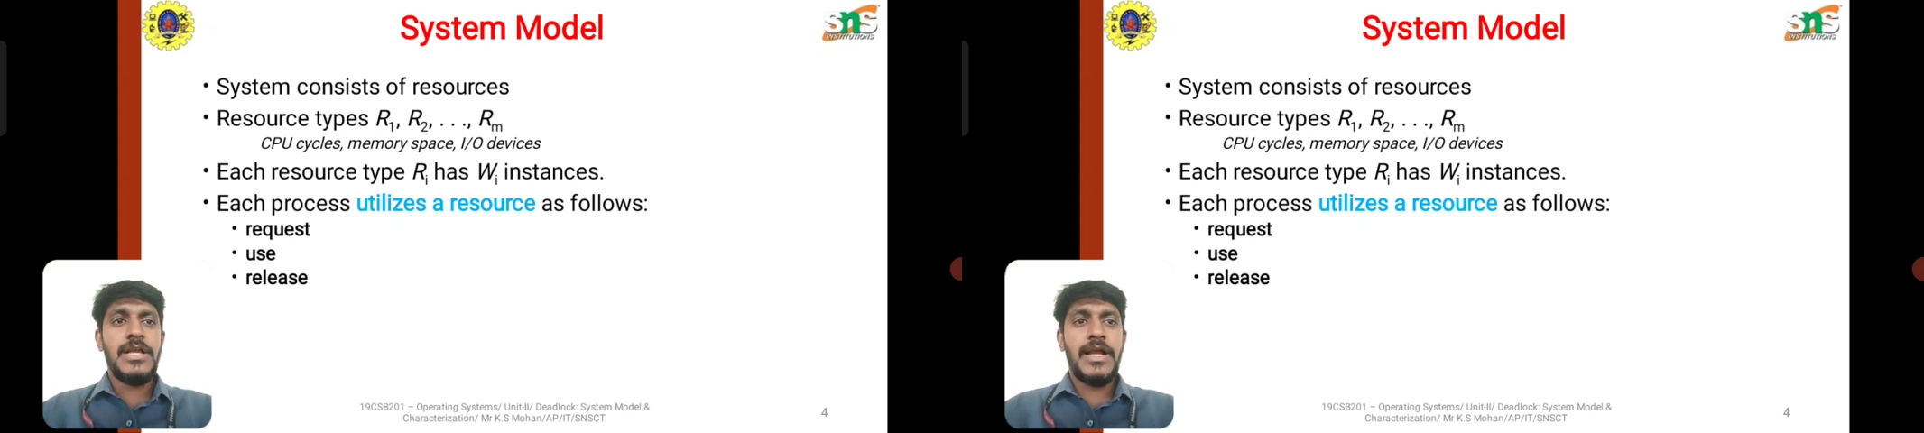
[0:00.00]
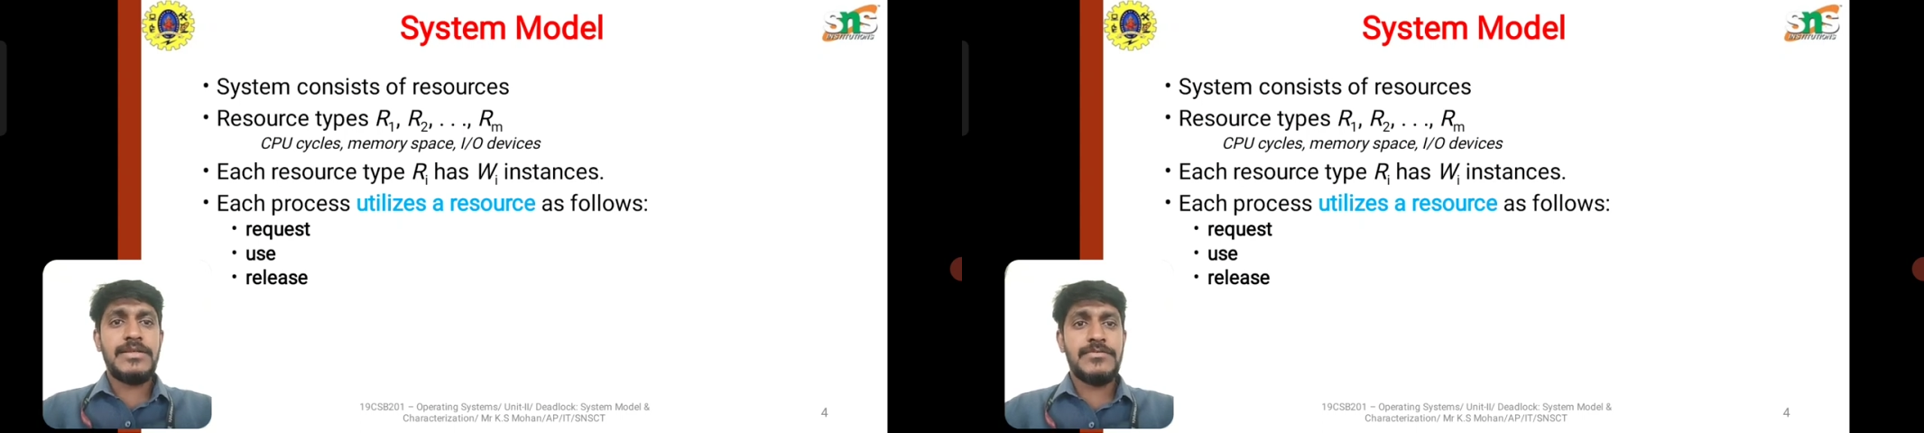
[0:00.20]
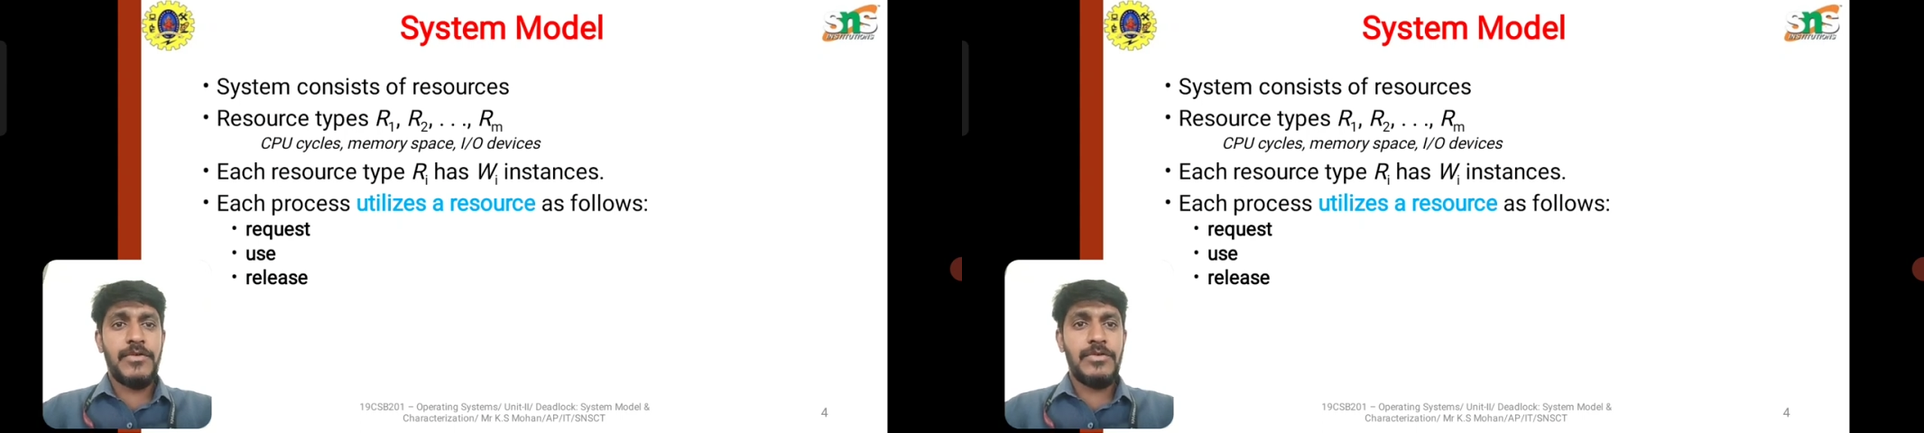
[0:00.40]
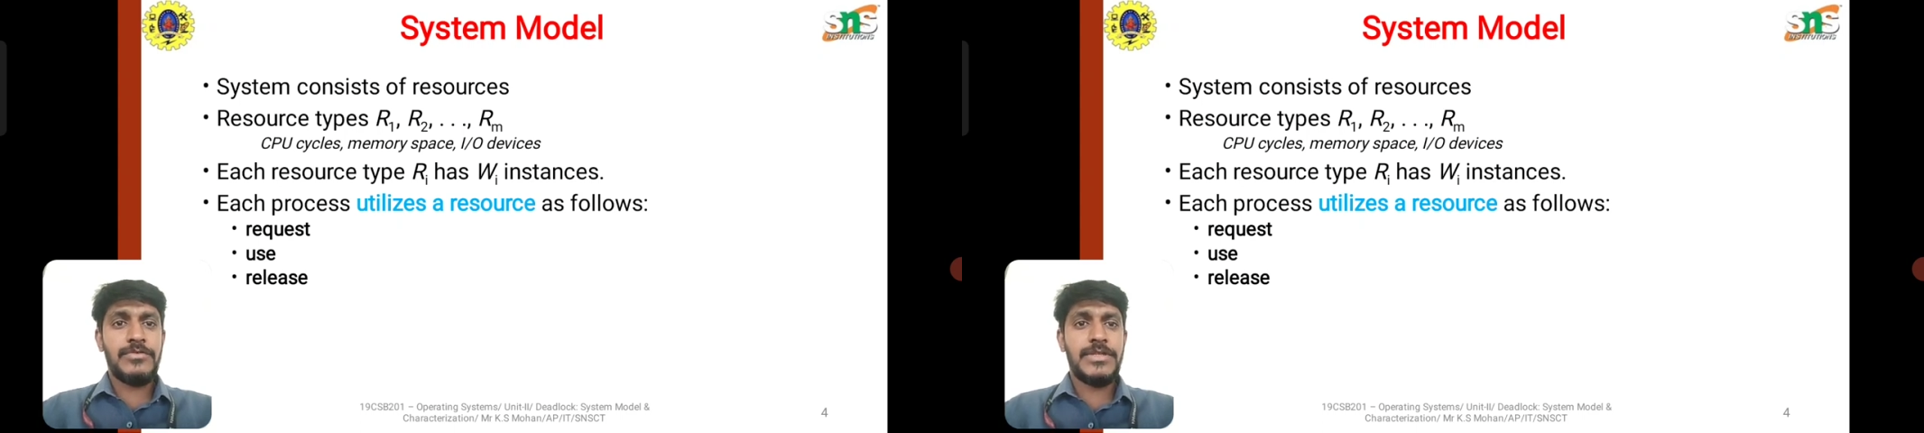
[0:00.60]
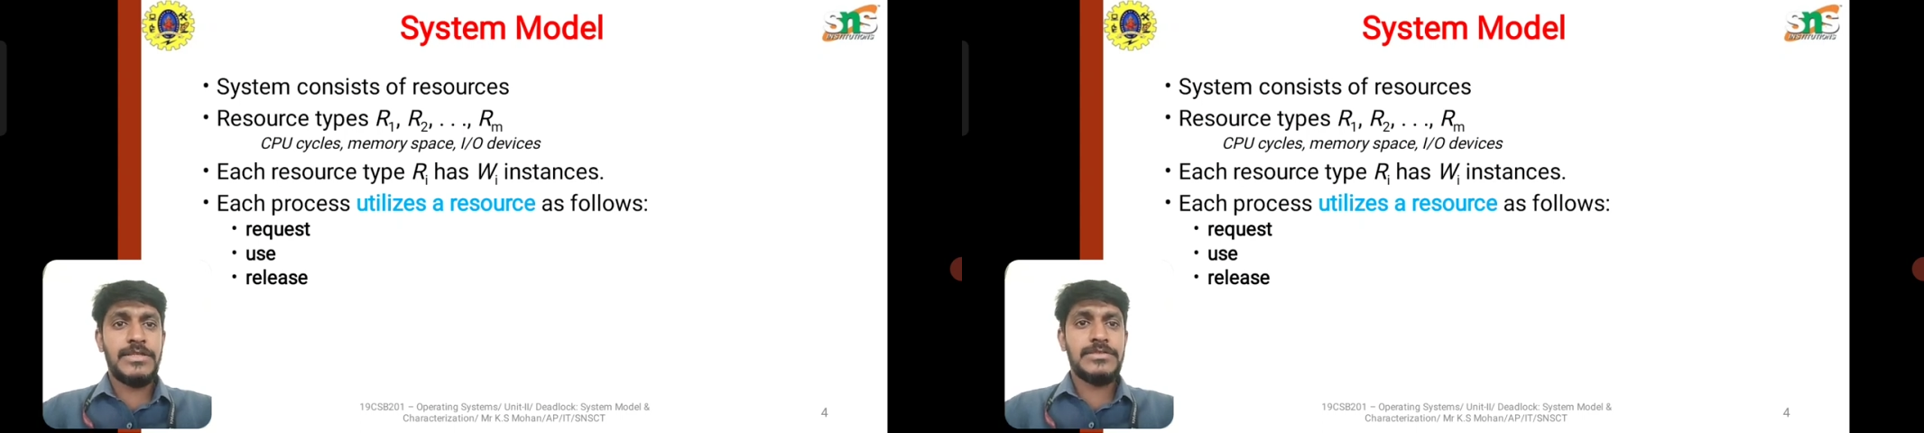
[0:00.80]
as
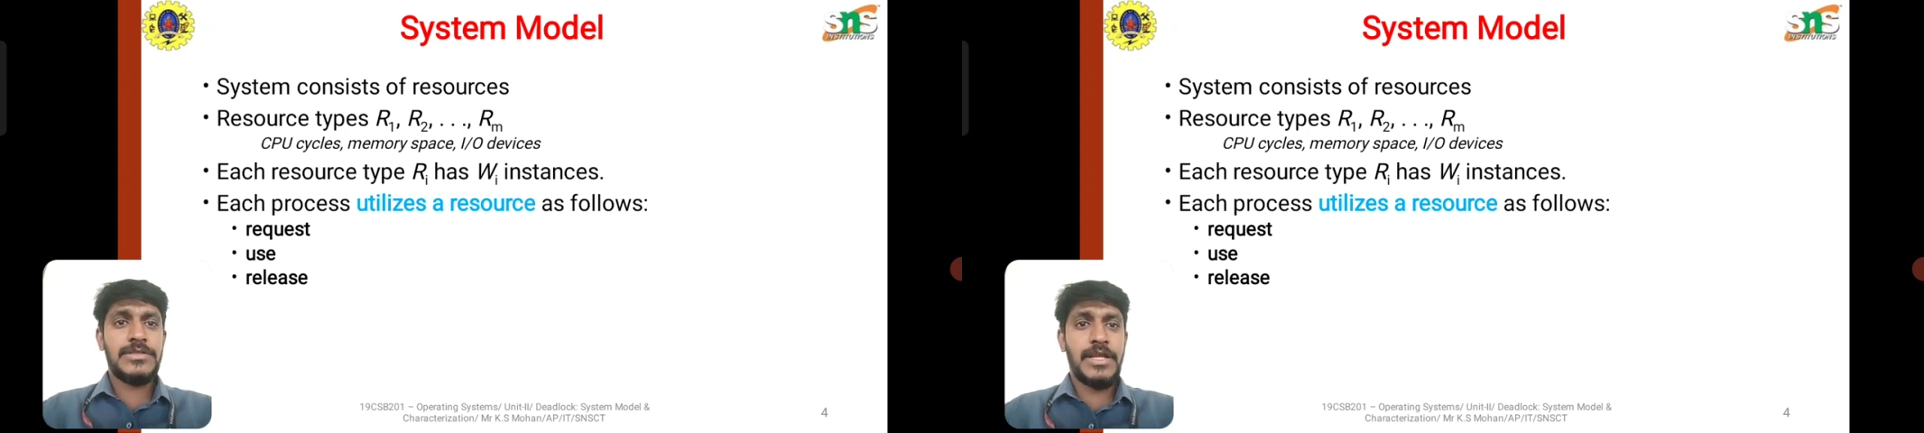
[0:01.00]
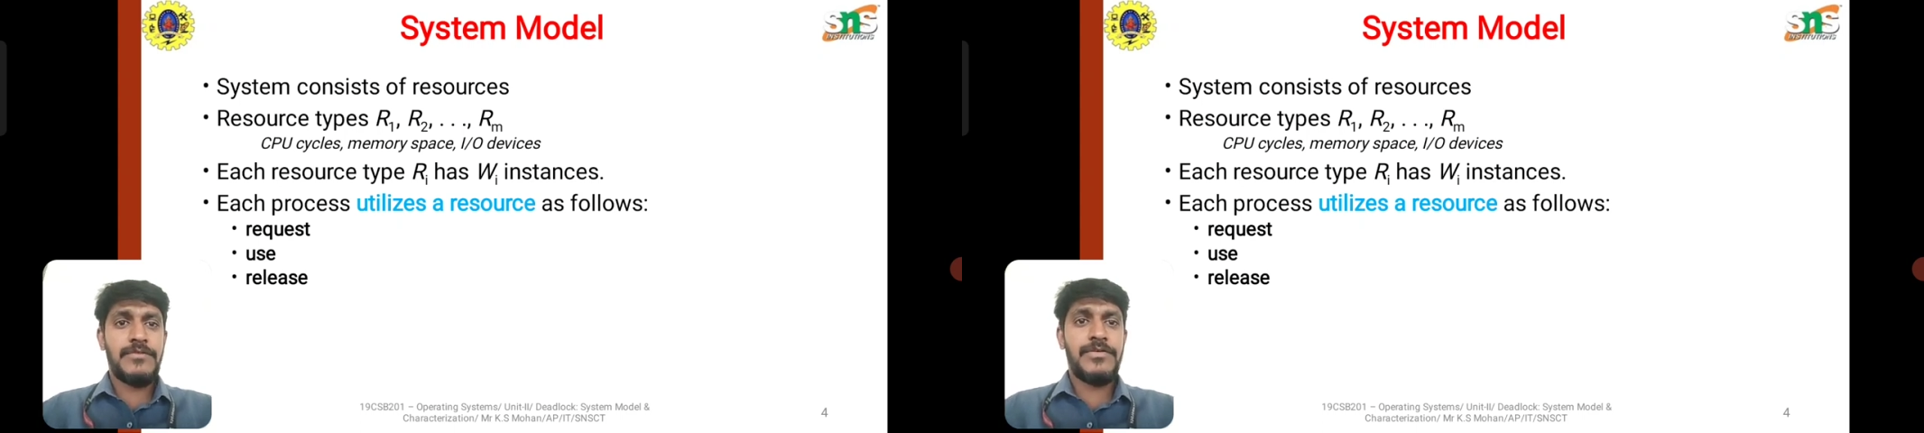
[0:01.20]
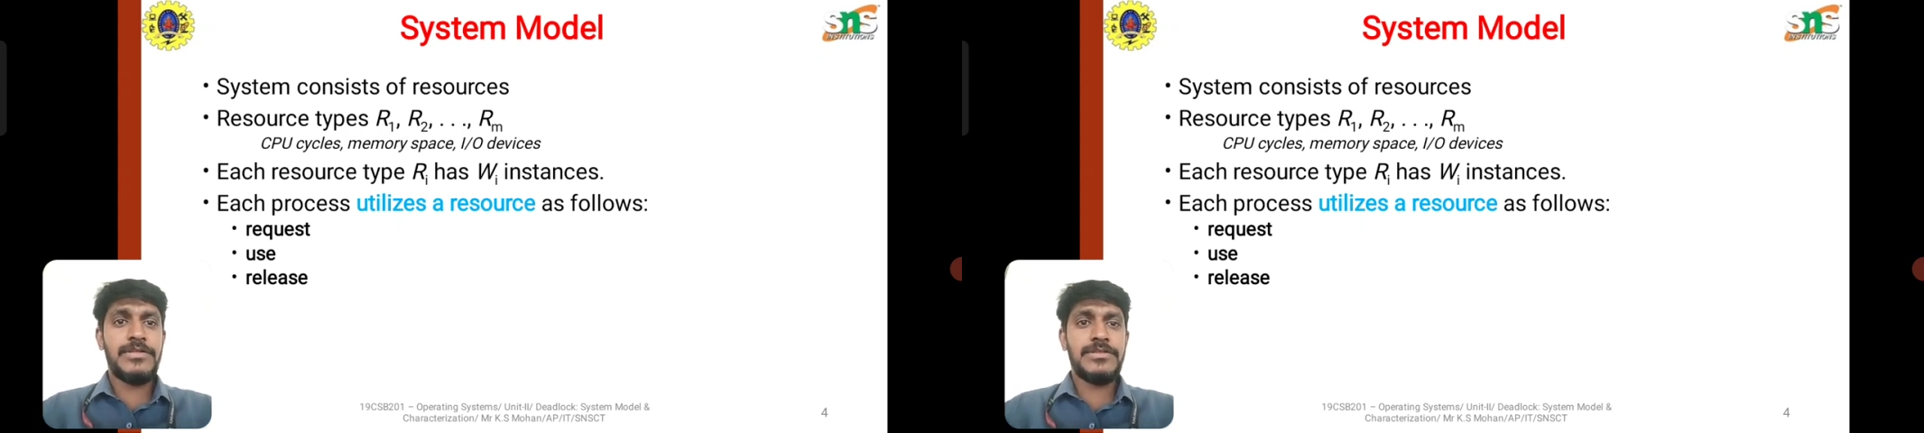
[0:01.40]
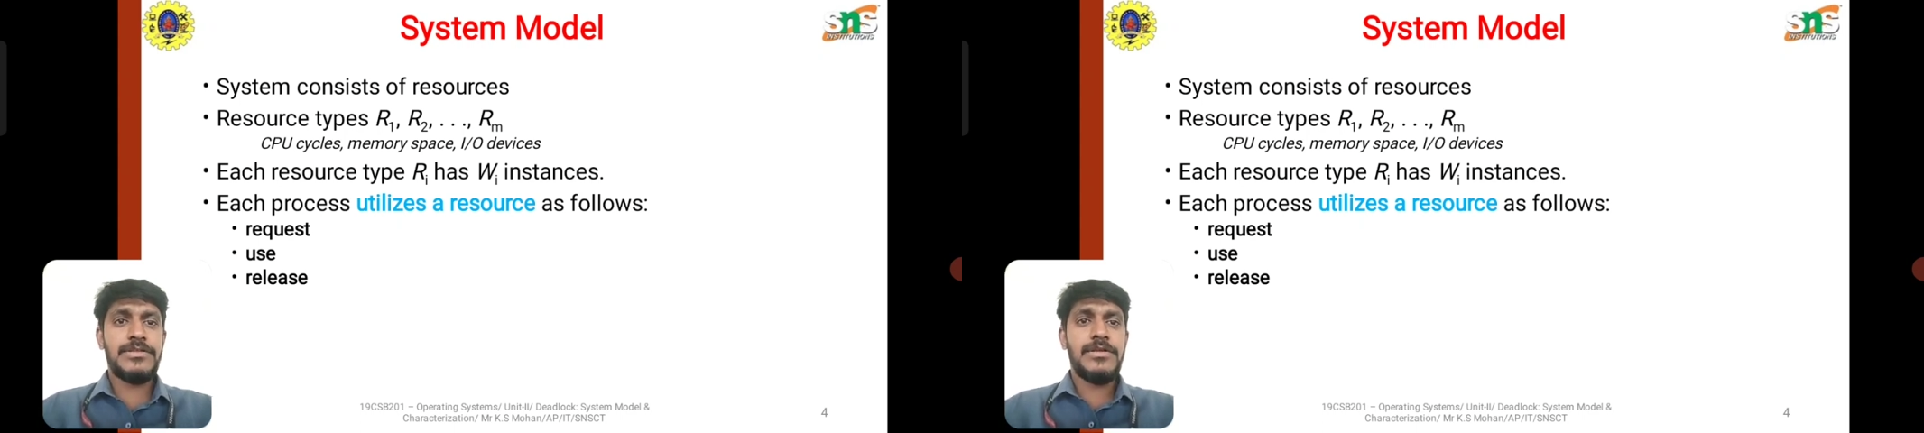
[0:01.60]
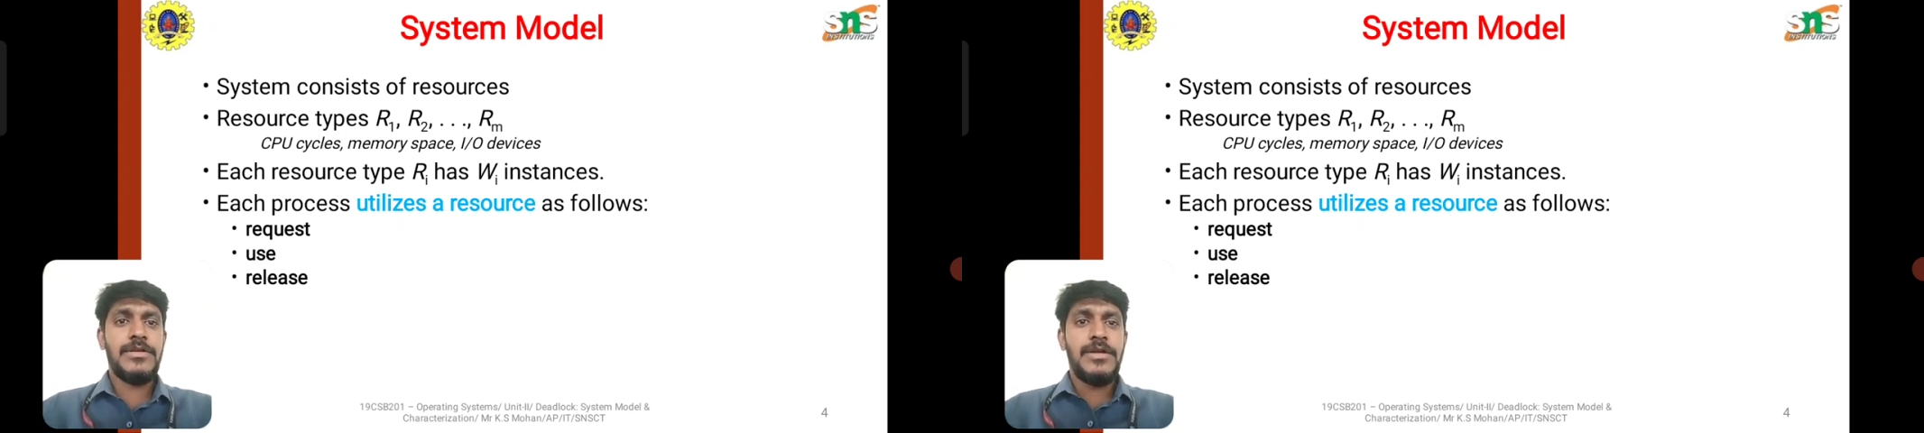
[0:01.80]
follows as request